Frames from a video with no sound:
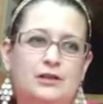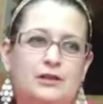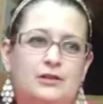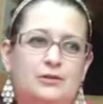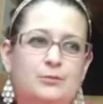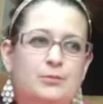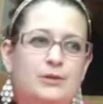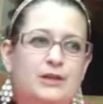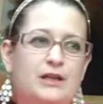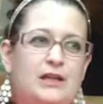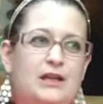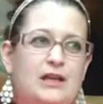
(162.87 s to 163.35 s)

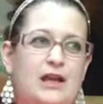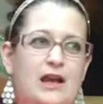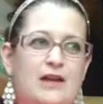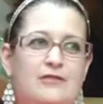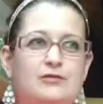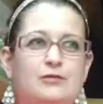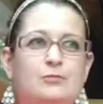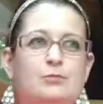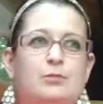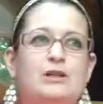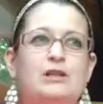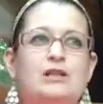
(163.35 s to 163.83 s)
it'll be
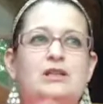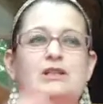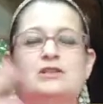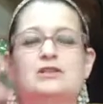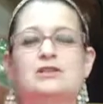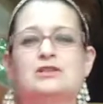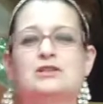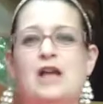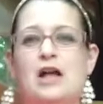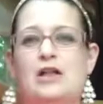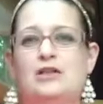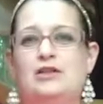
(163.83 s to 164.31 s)

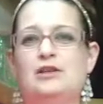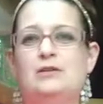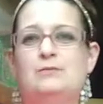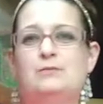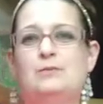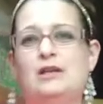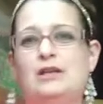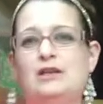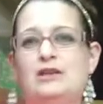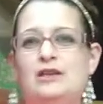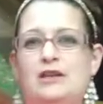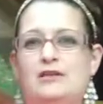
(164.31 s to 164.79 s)
everybody's
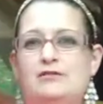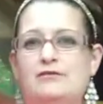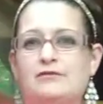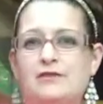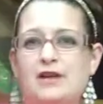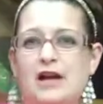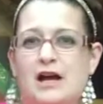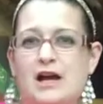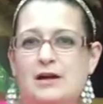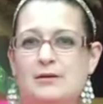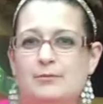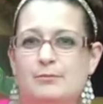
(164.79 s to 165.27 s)
telling me
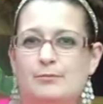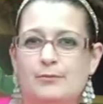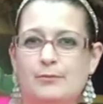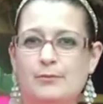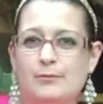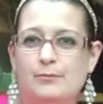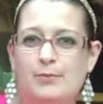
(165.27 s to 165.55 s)
they've got